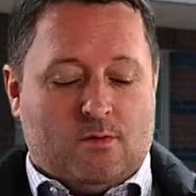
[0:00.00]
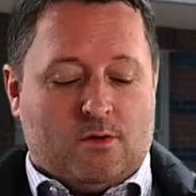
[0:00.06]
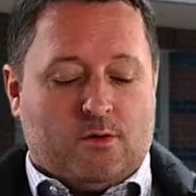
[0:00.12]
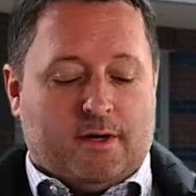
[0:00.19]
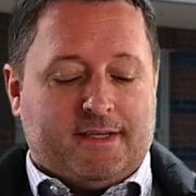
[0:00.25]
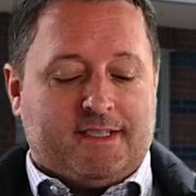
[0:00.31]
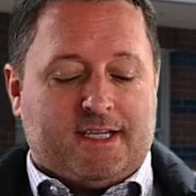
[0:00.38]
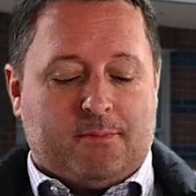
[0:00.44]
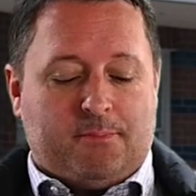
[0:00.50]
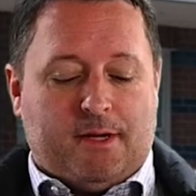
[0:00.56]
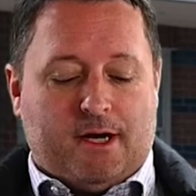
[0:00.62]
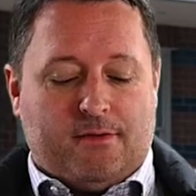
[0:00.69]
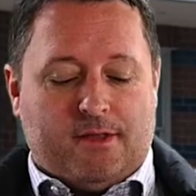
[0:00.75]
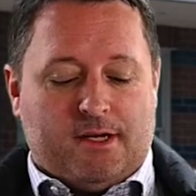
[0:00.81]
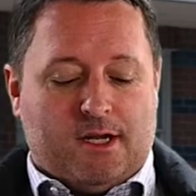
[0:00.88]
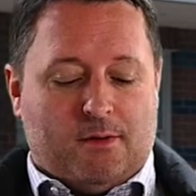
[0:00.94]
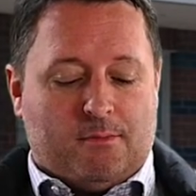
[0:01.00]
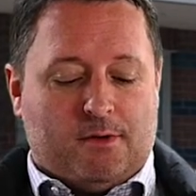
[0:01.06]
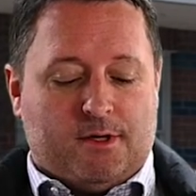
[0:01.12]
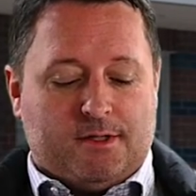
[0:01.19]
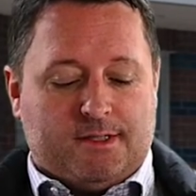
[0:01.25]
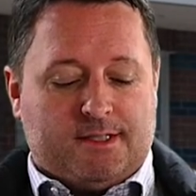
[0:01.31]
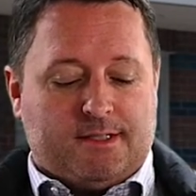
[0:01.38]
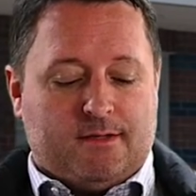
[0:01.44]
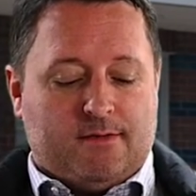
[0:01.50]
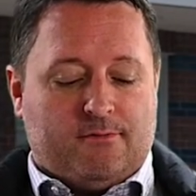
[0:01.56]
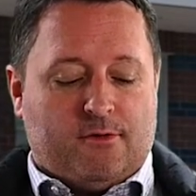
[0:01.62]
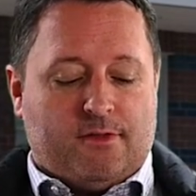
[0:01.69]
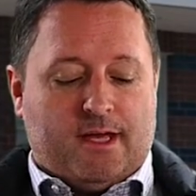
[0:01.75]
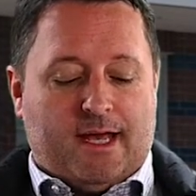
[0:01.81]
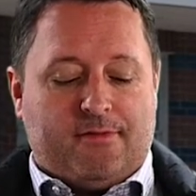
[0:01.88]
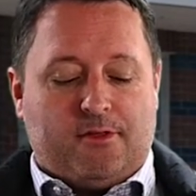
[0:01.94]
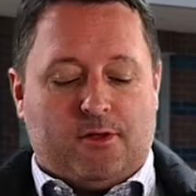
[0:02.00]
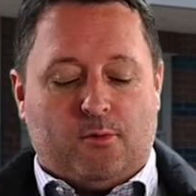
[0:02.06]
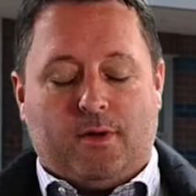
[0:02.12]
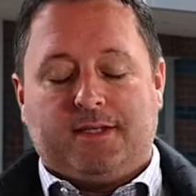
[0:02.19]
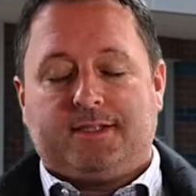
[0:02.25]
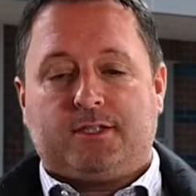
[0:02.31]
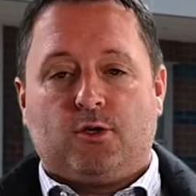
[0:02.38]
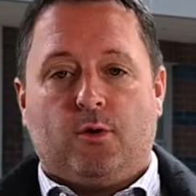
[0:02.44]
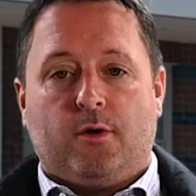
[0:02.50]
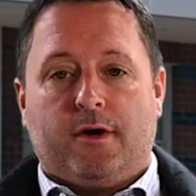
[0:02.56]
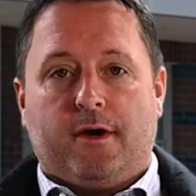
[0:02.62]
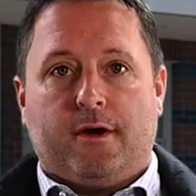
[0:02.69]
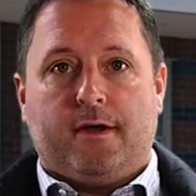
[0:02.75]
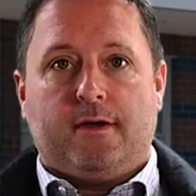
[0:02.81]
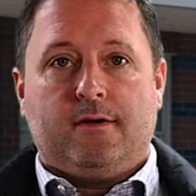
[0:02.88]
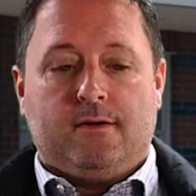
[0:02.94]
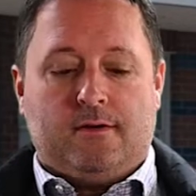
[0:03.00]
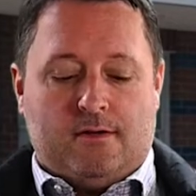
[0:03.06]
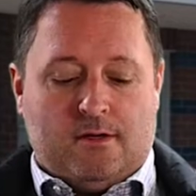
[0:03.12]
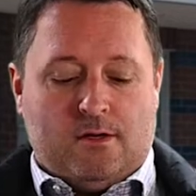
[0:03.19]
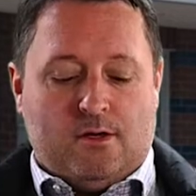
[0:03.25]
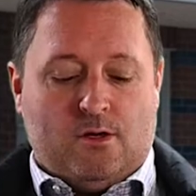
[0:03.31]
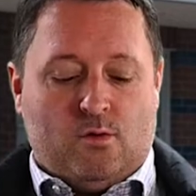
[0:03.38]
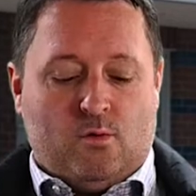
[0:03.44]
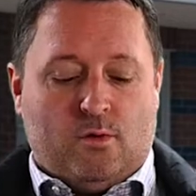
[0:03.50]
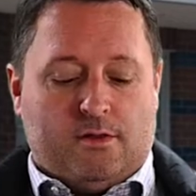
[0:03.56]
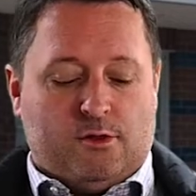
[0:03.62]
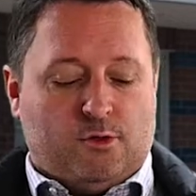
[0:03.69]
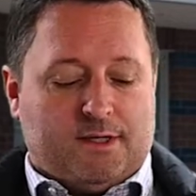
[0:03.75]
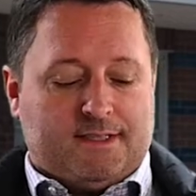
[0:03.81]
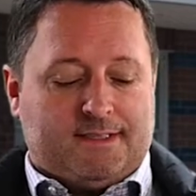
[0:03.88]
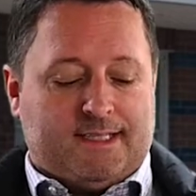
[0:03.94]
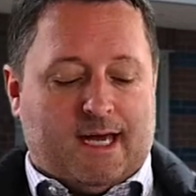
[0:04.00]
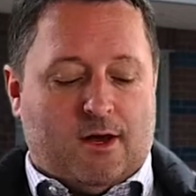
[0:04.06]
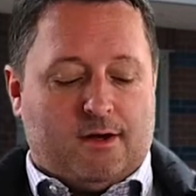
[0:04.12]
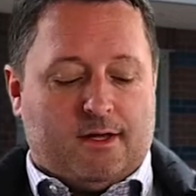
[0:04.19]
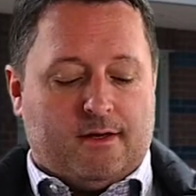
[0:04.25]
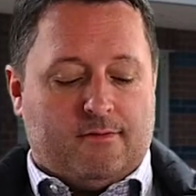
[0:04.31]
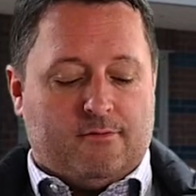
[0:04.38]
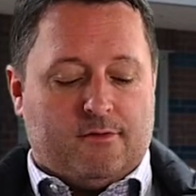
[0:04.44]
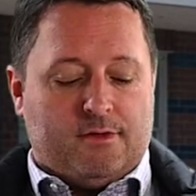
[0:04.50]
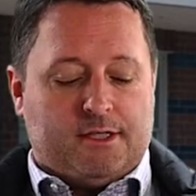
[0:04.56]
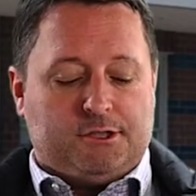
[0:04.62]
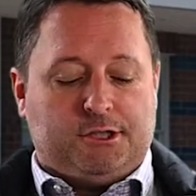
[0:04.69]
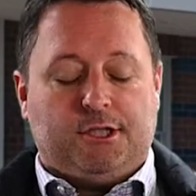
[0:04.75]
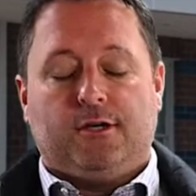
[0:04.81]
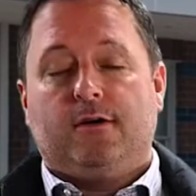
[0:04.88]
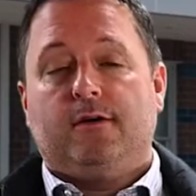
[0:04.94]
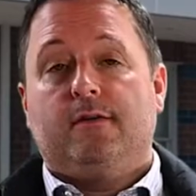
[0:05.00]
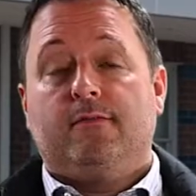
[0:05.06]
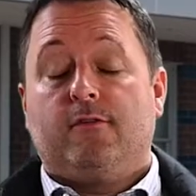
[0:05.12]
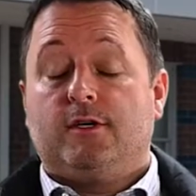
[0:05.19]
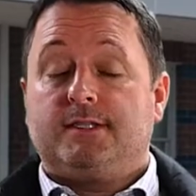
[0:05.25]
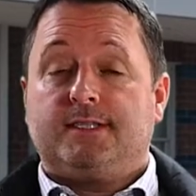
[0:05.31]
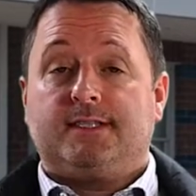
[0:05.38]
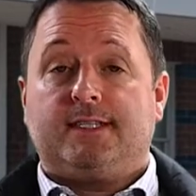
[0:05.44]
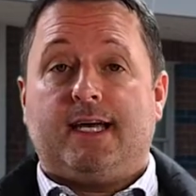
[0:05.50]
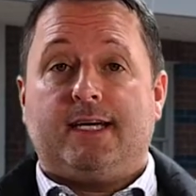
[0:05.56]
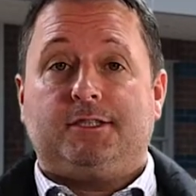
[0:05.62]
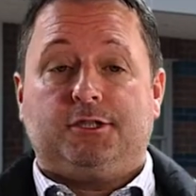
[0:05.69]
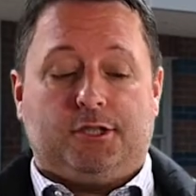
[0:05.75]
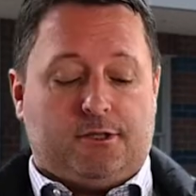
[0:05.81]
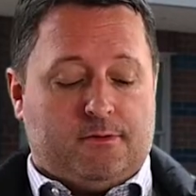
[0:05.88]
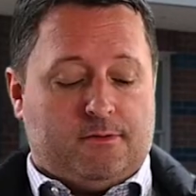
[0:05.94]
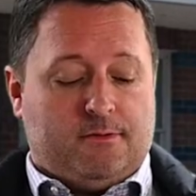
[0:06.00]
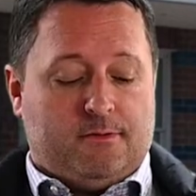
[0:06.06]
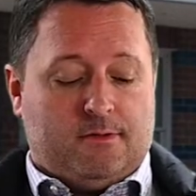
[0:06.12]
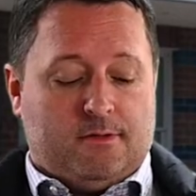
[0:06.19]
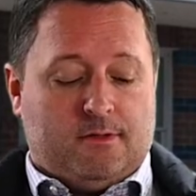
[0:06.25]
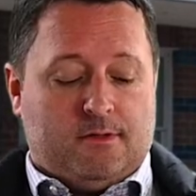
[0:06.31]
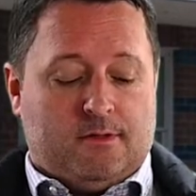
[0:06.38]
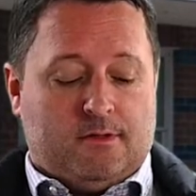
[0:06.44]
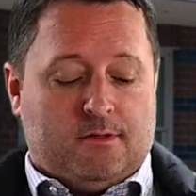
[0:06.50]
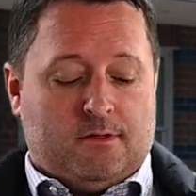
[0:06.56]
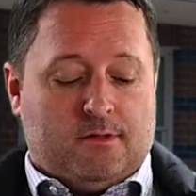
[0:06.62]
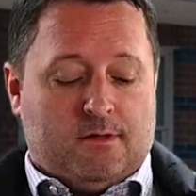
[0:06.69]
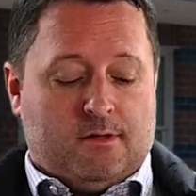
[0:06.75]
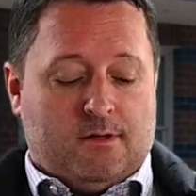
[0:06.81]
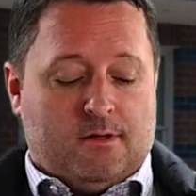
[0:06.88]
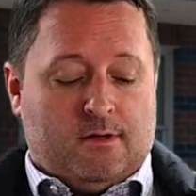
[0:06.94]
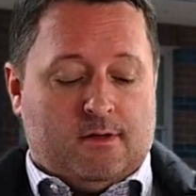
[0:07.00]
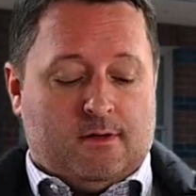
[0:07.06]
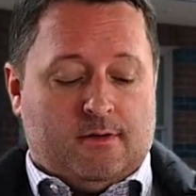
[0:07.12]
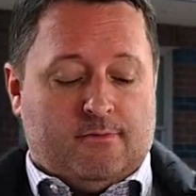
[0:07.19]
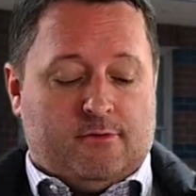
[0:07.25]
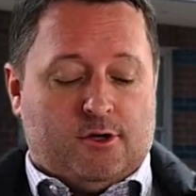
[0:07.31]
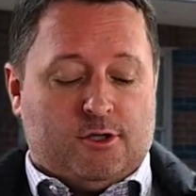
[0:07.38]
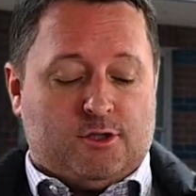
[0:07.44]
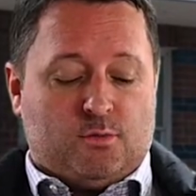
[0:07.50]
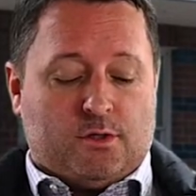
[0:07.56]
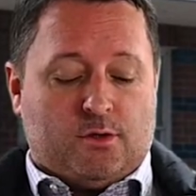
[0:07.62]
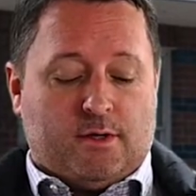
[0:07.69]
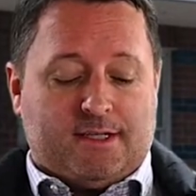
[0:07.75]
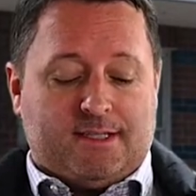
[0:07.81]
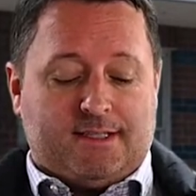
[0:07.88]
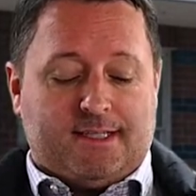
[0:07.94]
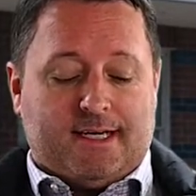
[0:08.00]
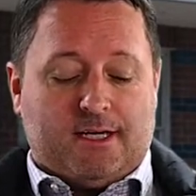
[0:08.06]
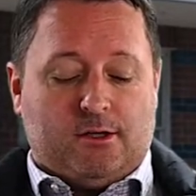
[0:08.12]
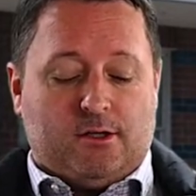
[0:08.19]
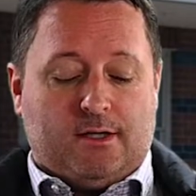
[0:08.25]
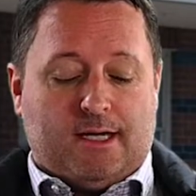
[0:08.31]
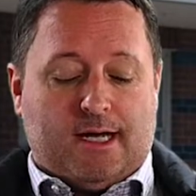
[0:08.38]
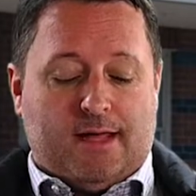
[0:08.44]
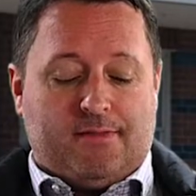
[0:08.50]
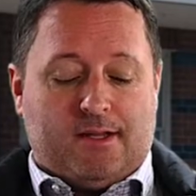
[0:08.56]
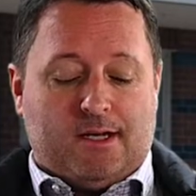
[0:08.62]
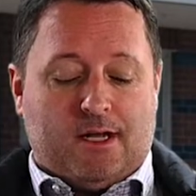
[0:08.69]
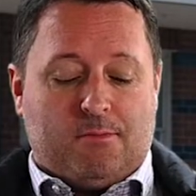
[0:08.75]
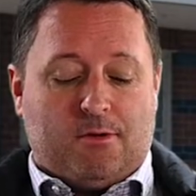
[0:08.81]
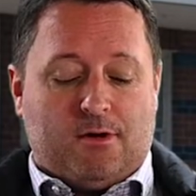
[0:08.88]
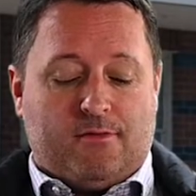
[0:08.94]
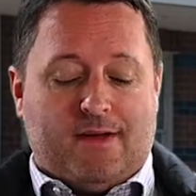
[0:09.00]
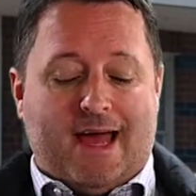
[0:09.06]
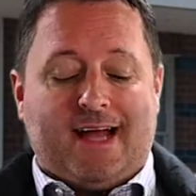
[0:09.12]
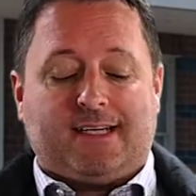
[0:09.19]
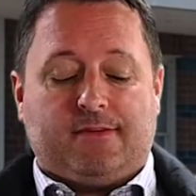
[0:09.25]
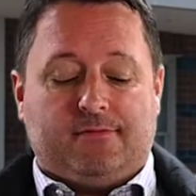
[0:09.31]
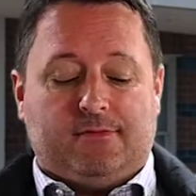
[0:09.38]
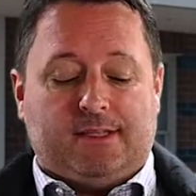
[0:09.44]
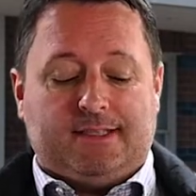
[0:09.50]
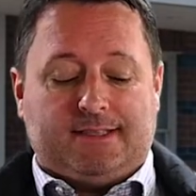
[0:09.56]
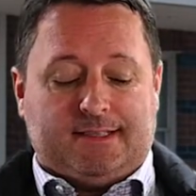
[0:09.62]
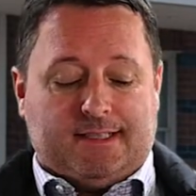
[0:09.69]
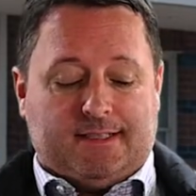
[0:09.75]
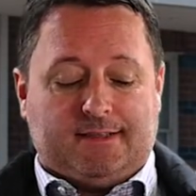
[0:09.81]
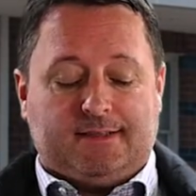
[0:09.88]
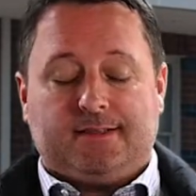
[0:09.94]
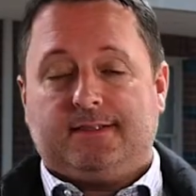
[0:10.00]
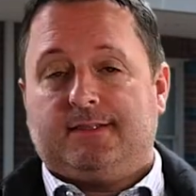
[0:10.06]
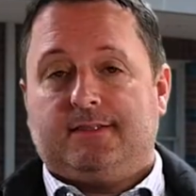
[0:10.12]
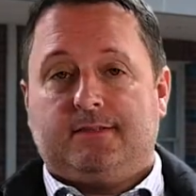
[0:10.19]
We're going to compare the numbers for the Anthony Wayne school area with Lucas County for this year versus last year. First, we're going to take a look at the number of active listings.